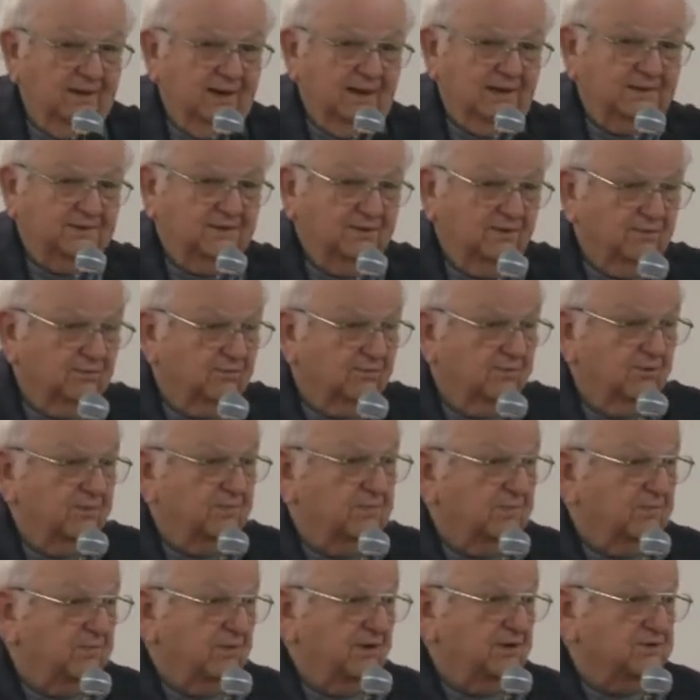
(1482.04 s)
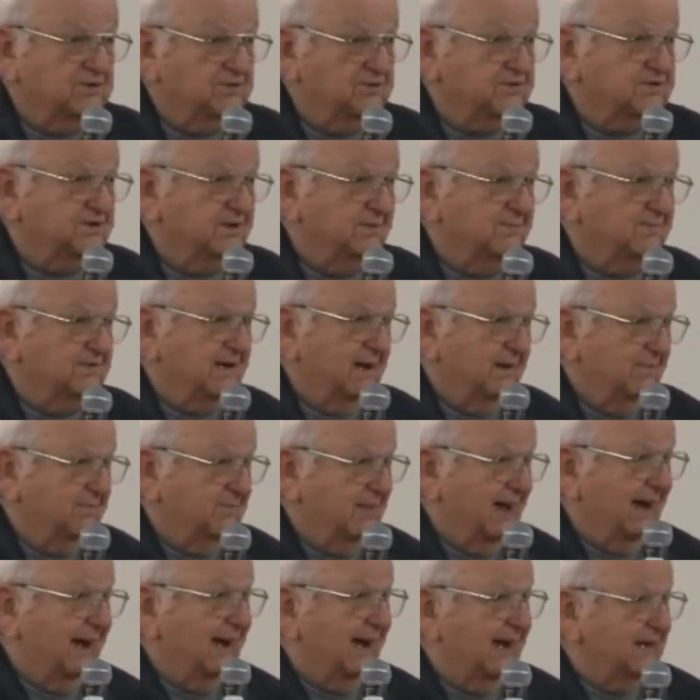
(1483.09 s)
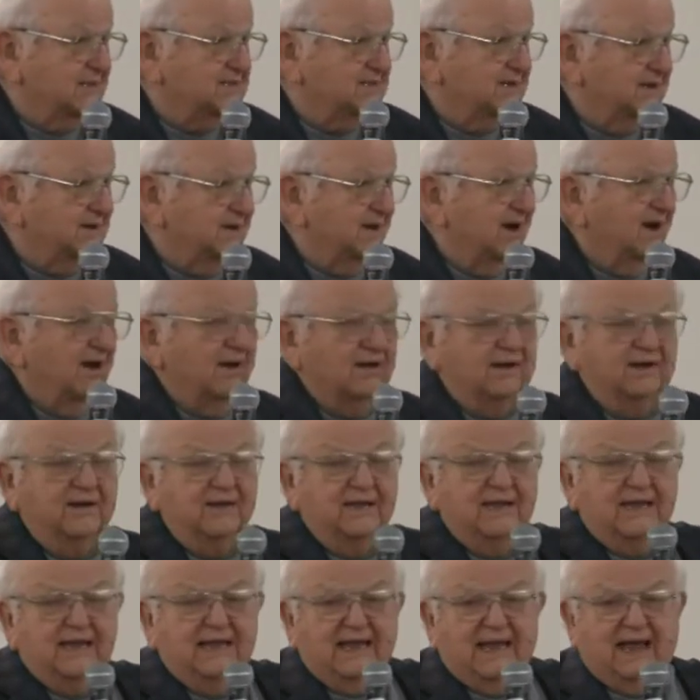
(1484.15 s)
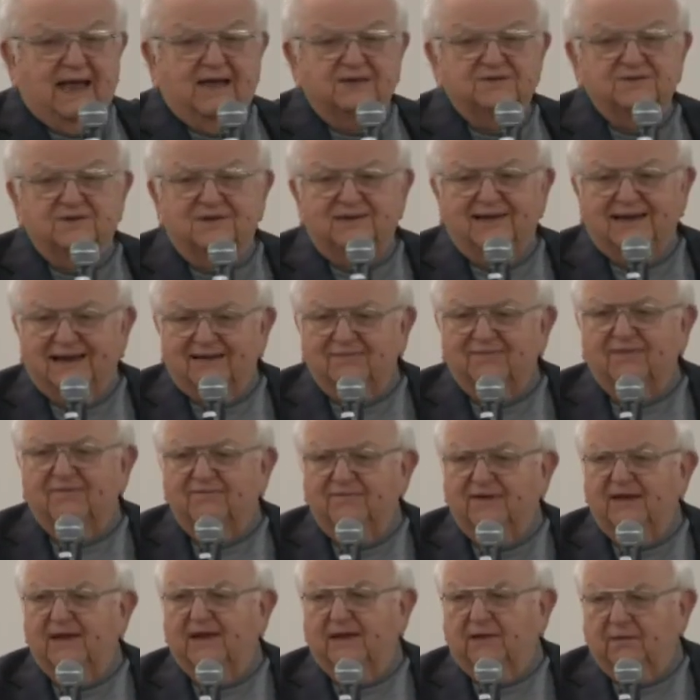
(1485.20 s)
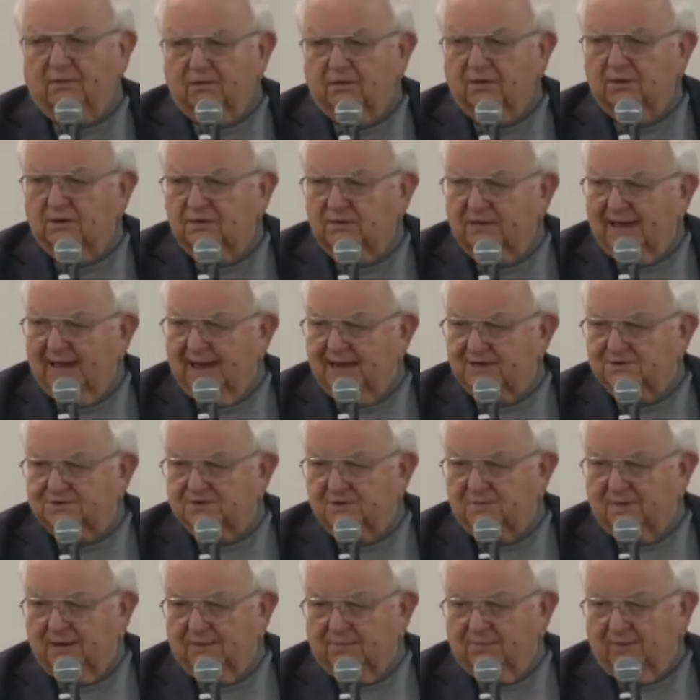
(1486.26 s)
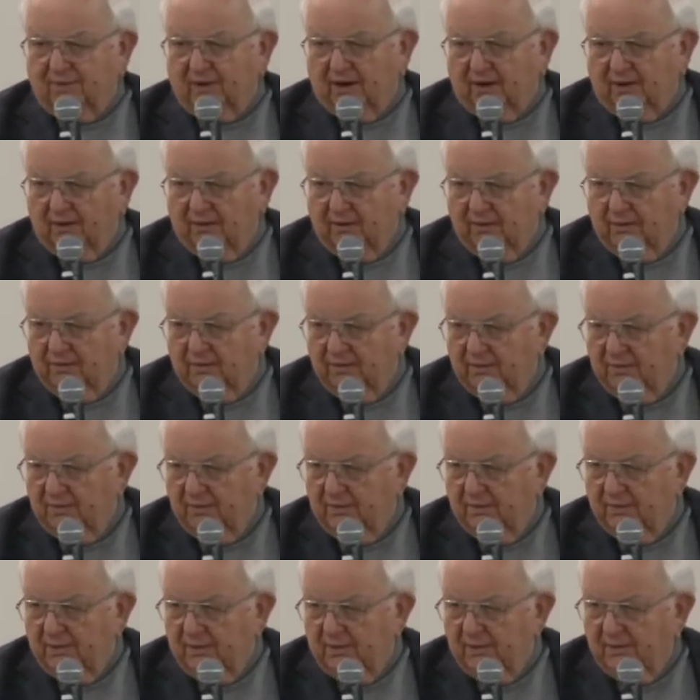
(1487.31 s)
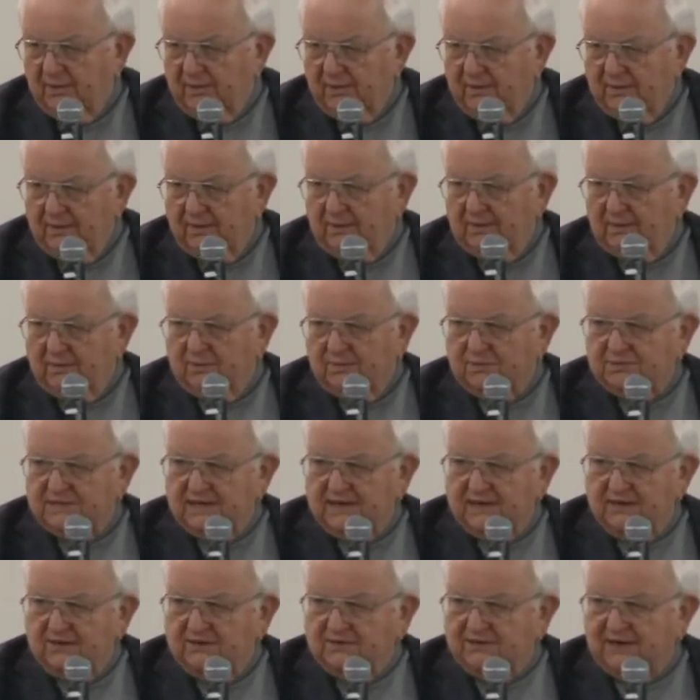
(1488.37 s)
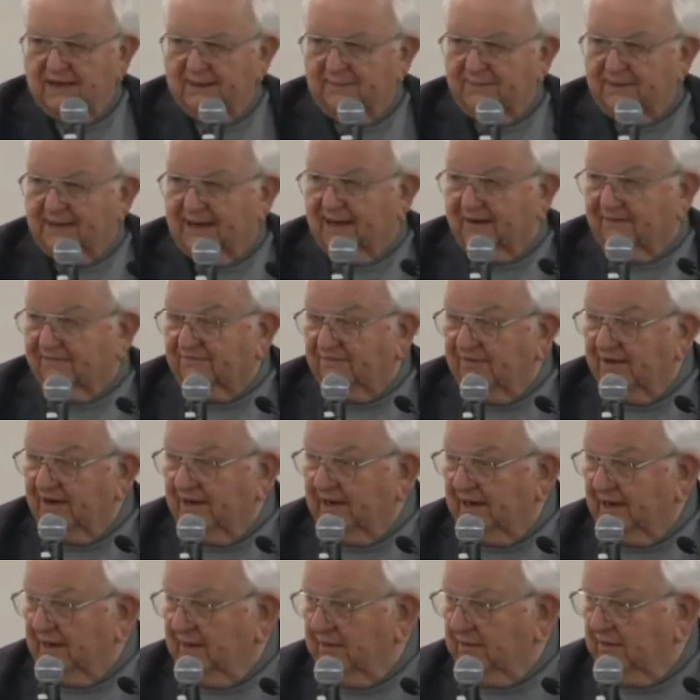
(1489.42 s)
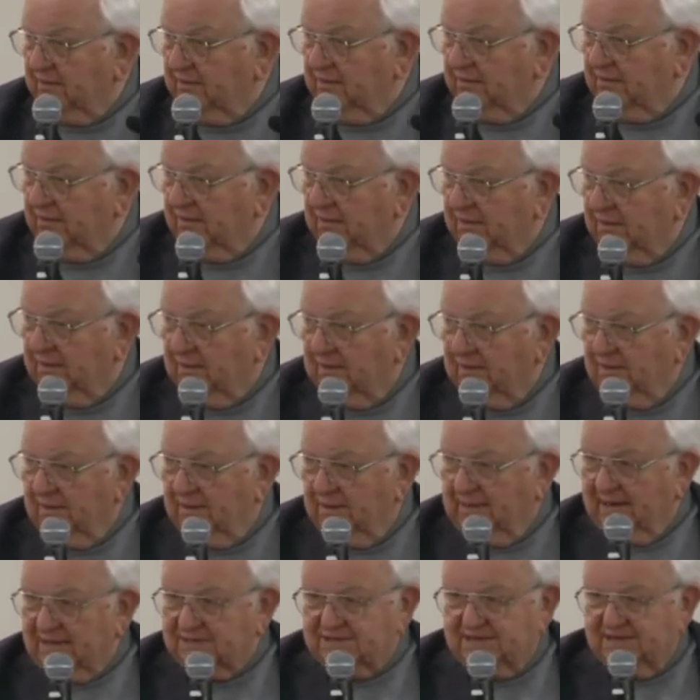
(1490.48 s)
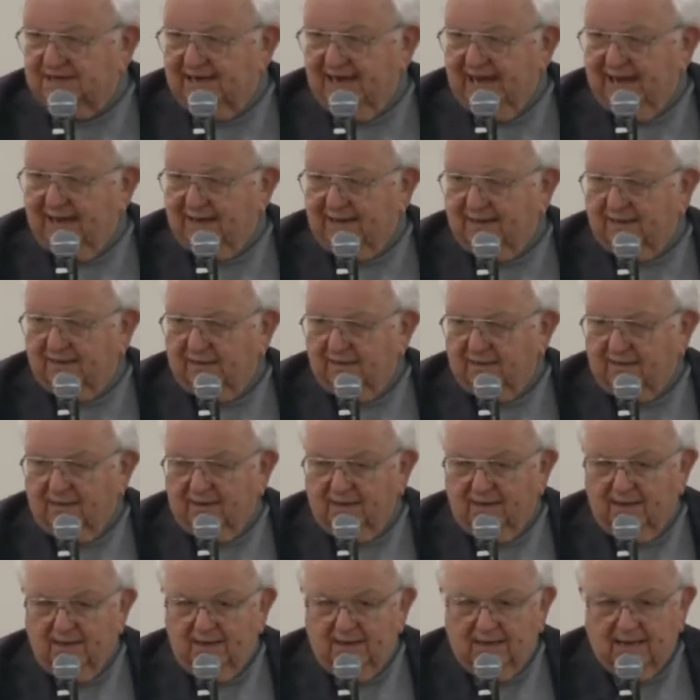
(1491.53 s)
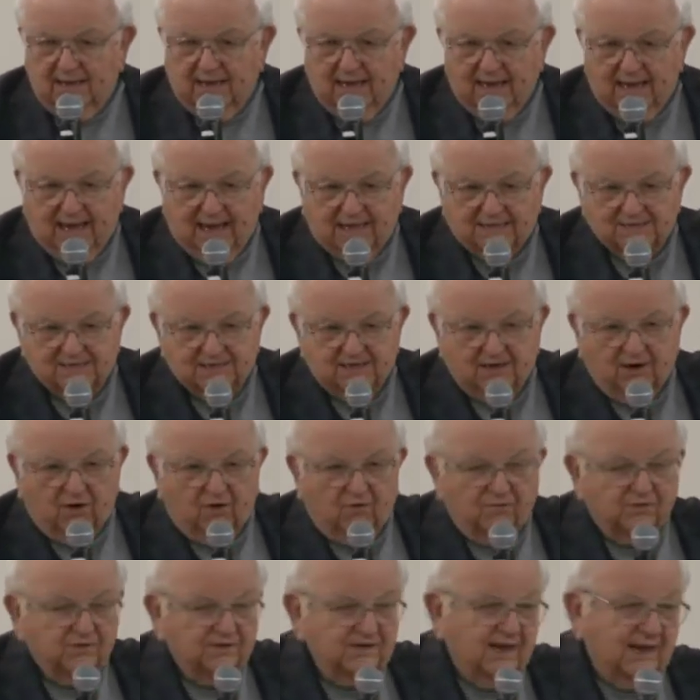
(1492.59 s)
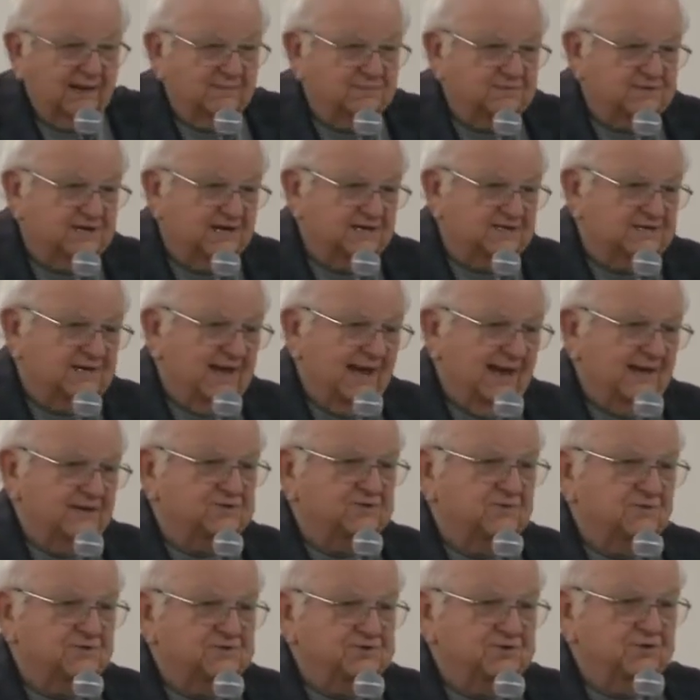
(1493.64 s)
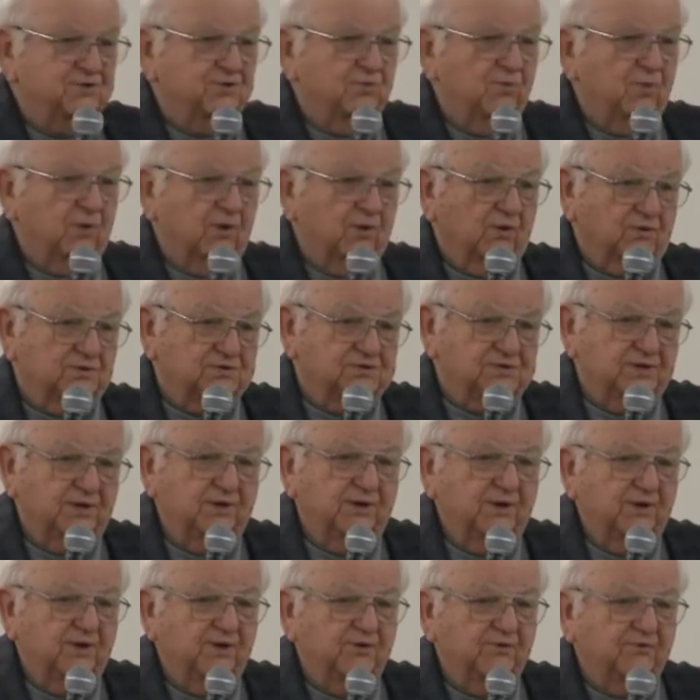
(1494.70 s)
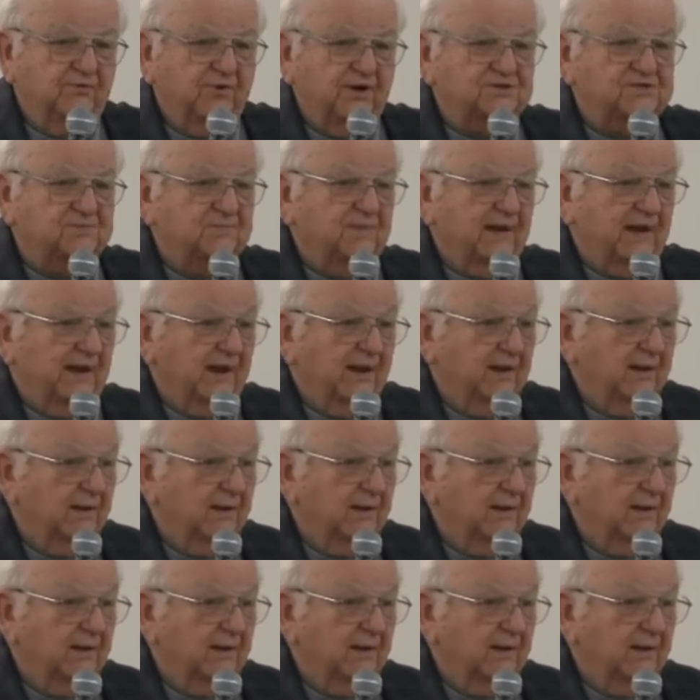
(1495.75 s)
I told a group of preachers some time back, I said, God has never failed to answer my prayer. Of course, they looked at me kind of funny. I said, yeah. I said, oftentimes his answer is two words, trust me.